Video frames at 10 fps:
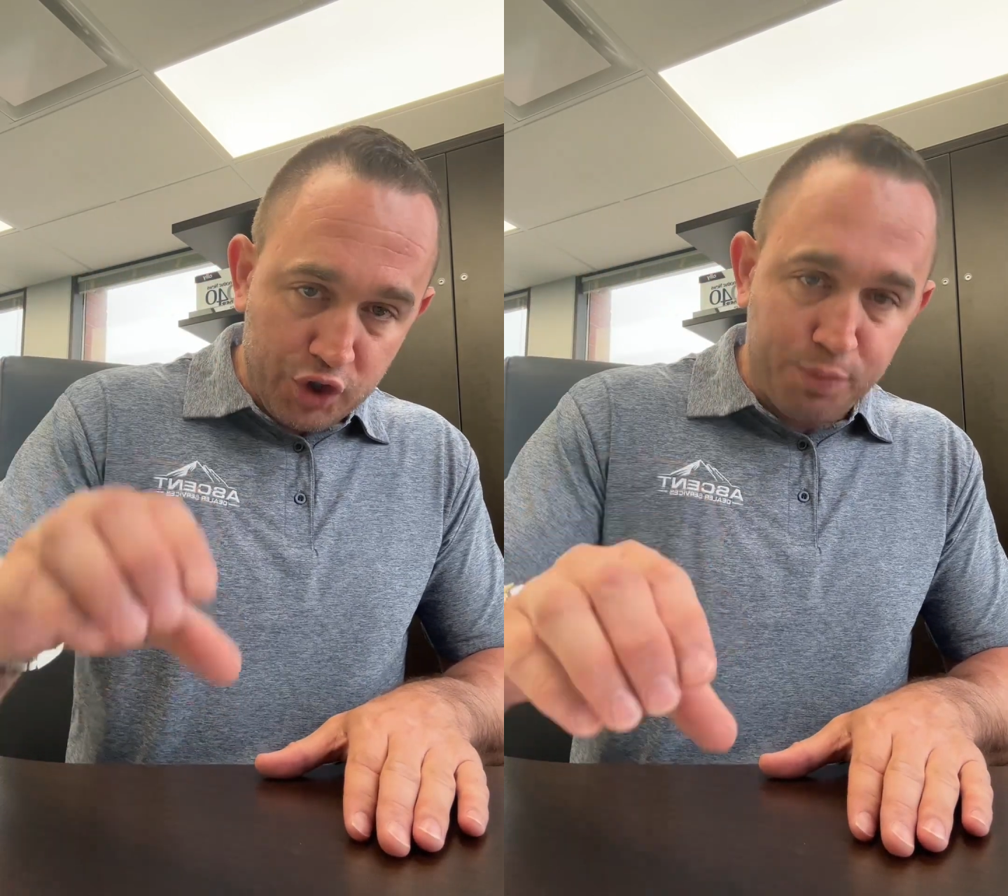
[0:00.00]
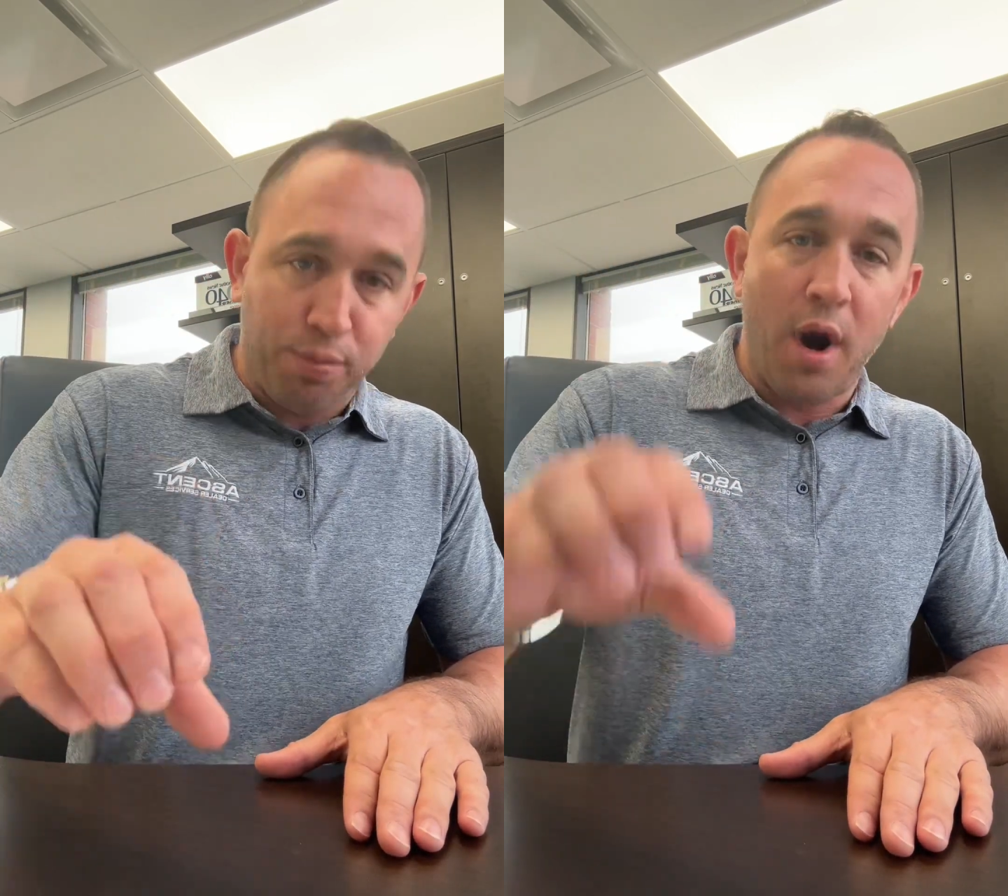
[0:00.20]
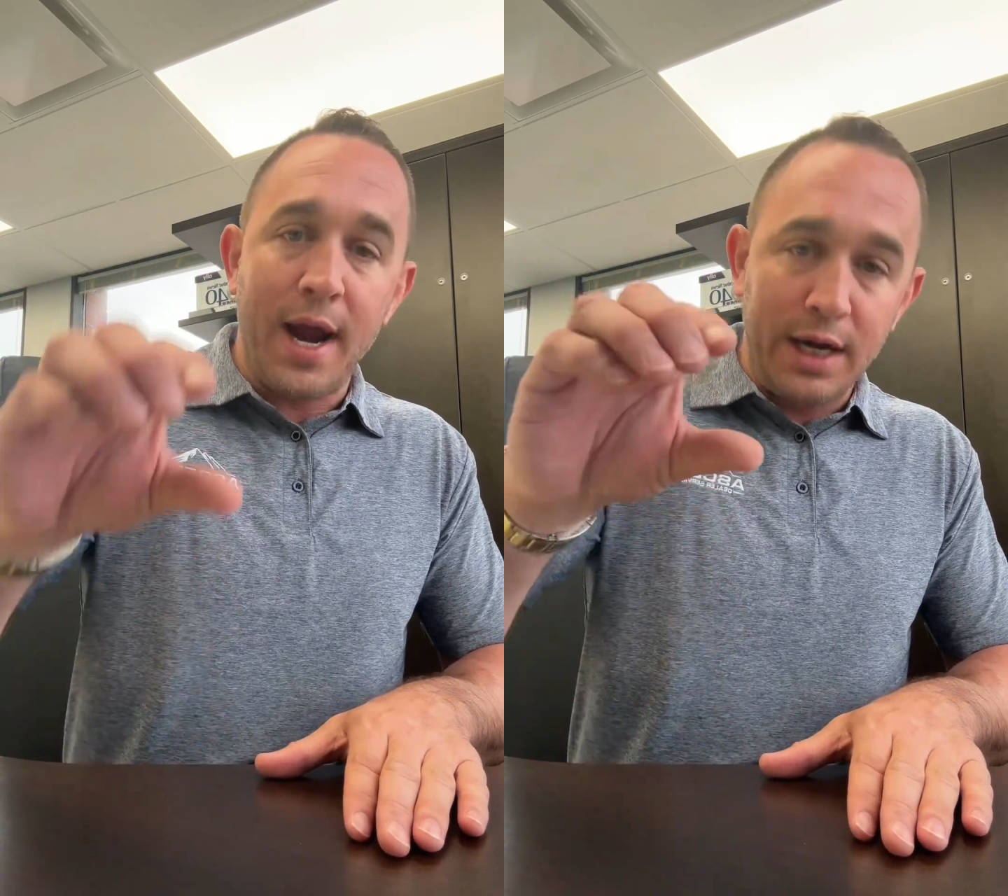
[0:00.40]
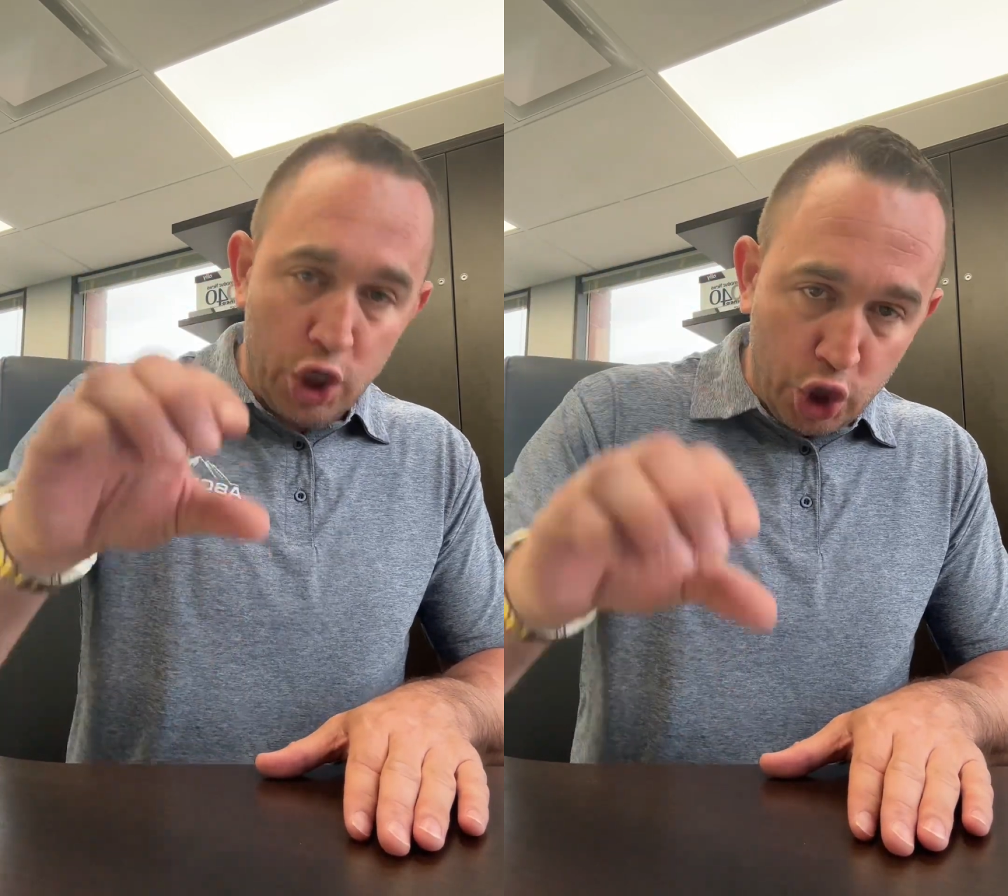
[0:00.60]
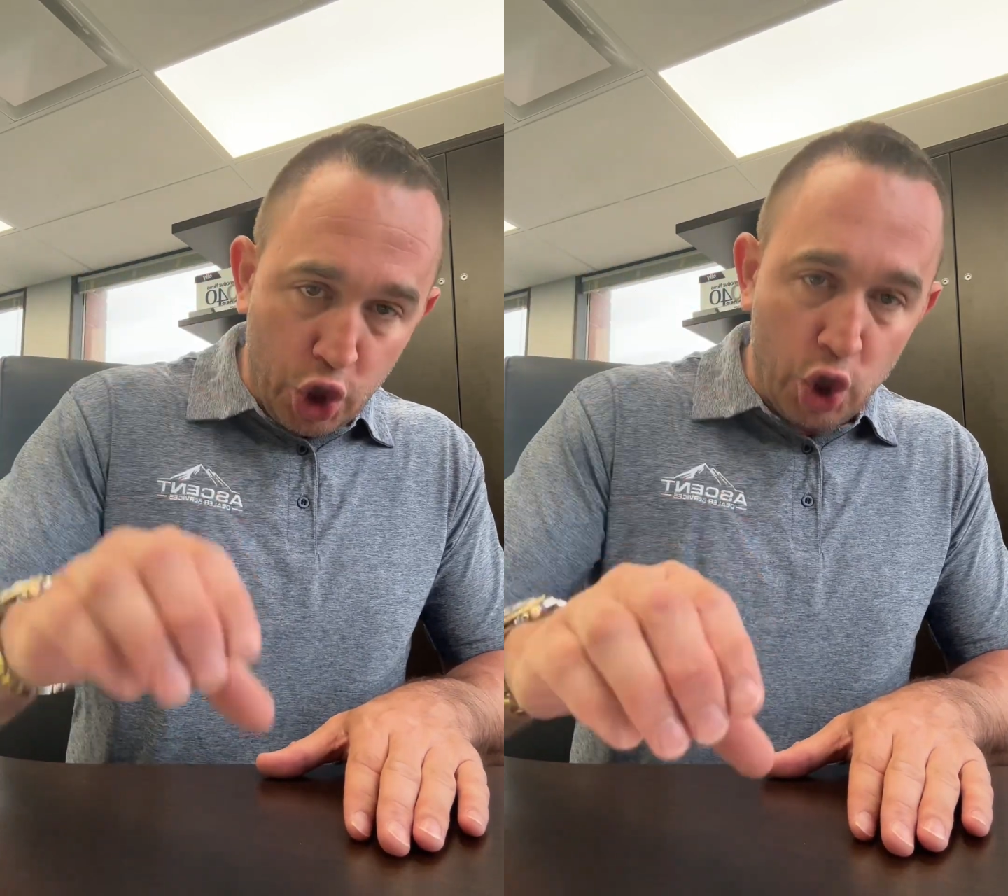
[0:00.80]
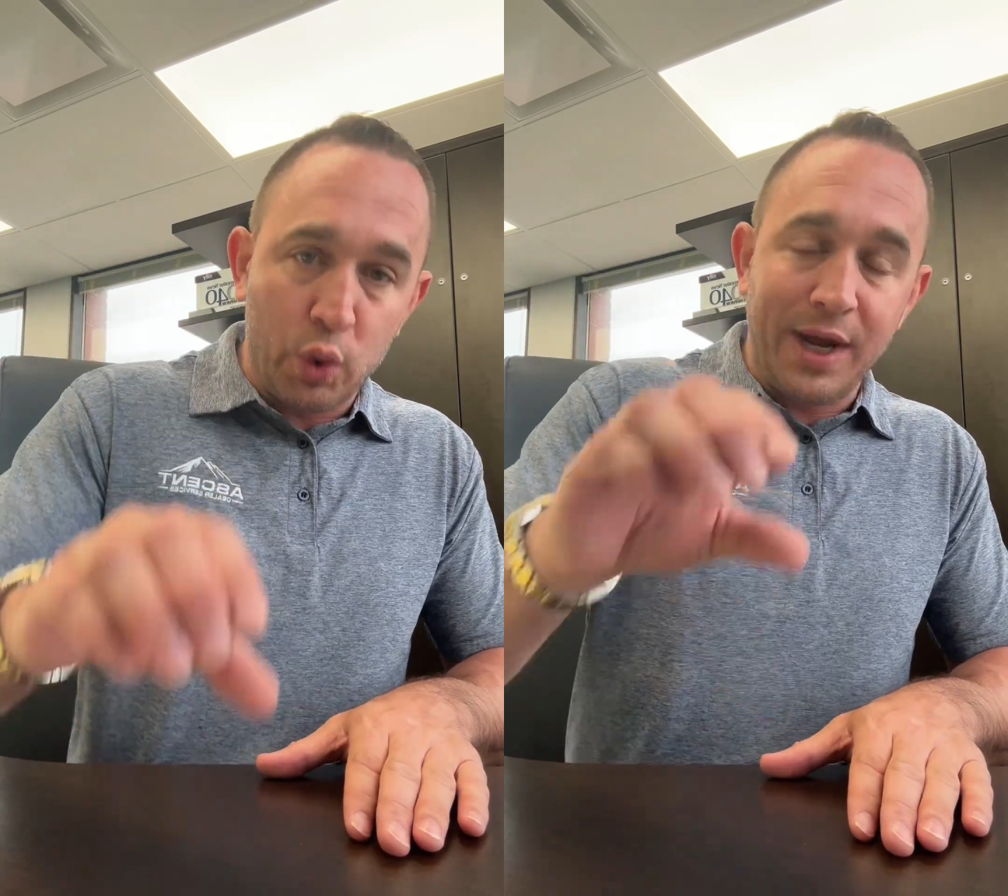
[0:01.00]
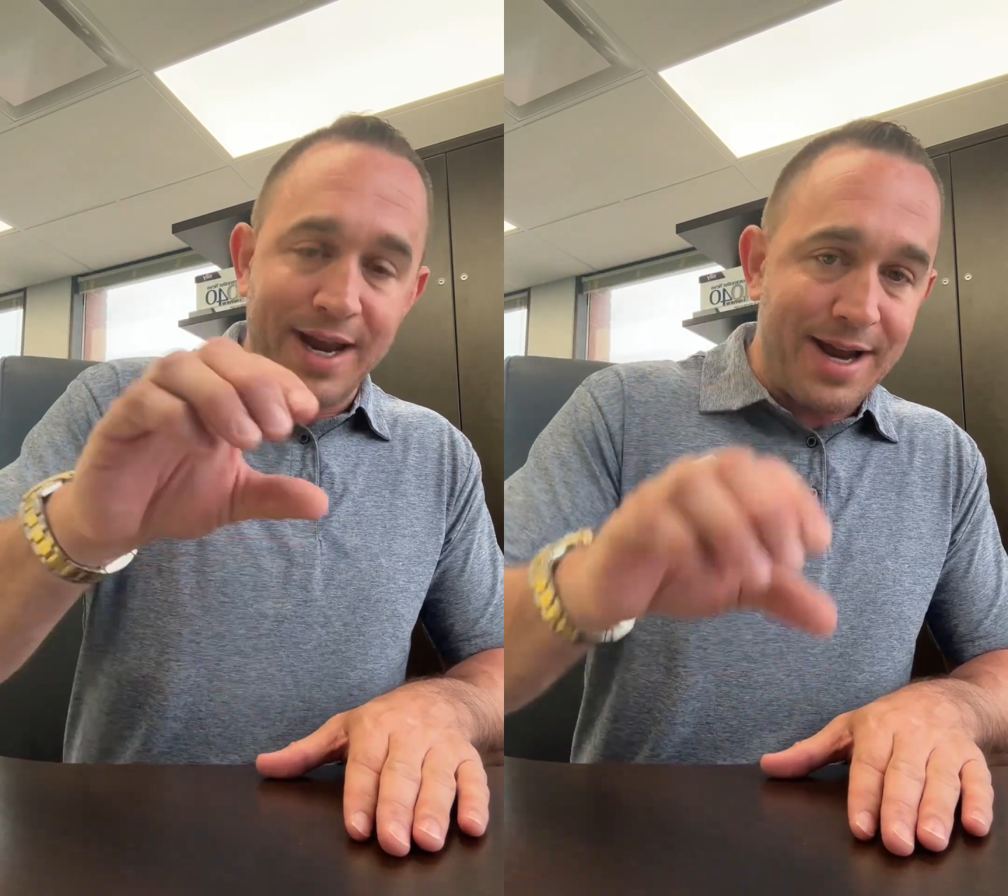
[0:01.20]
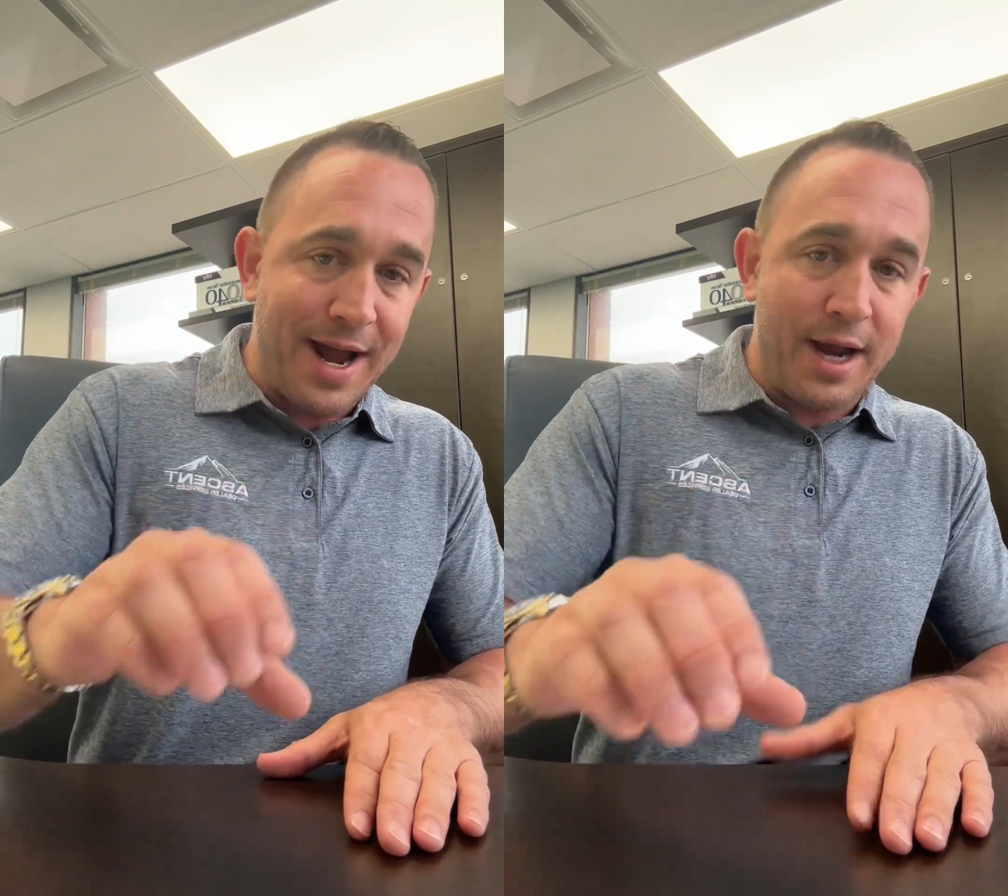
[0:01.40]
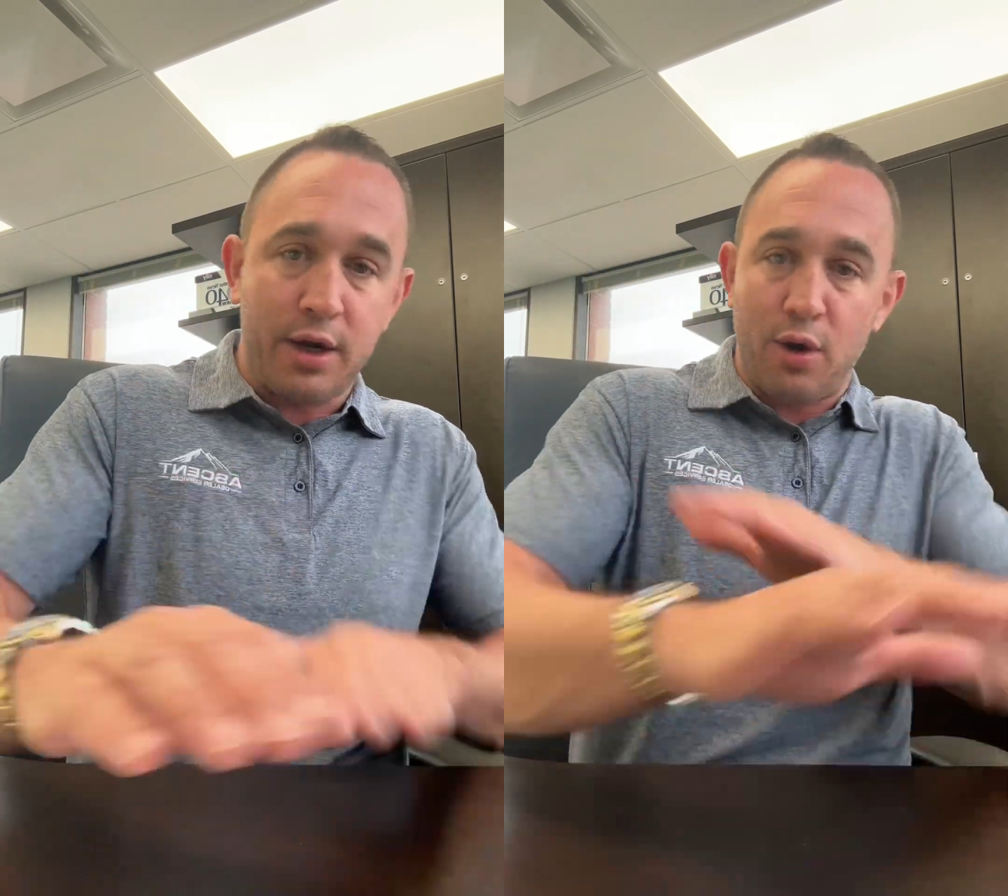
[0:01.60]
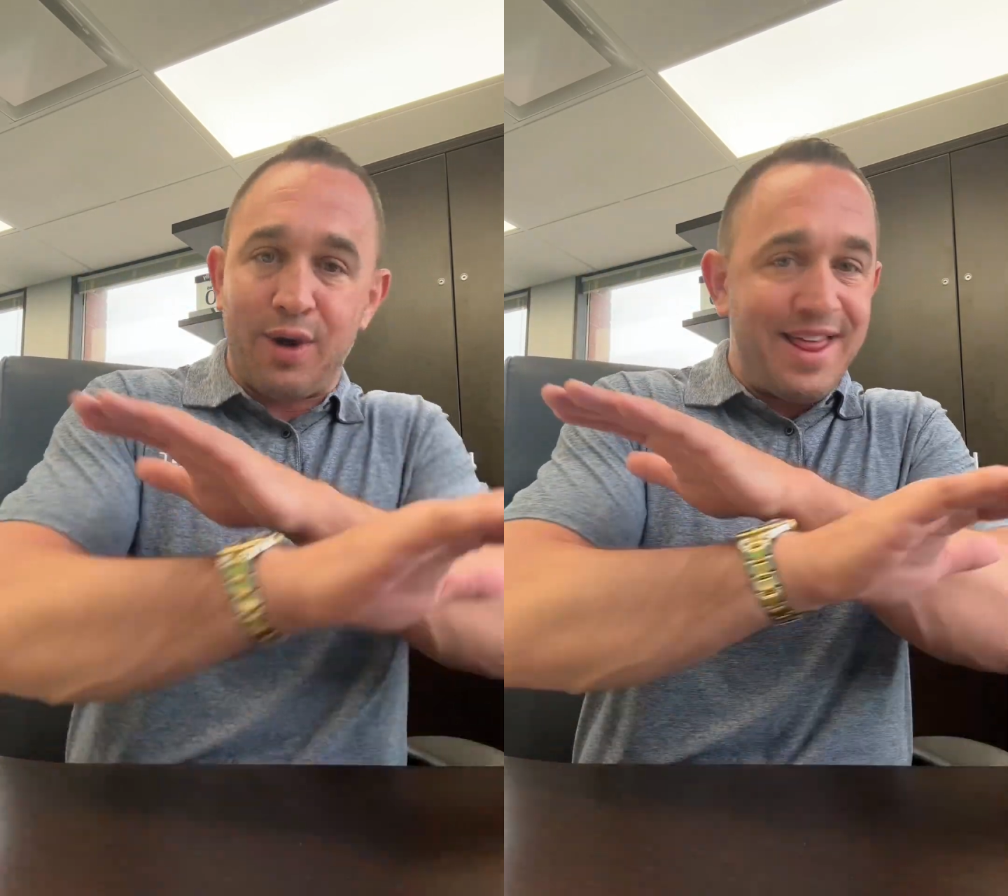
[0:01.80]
Sprite, Coke, and Diet Coke.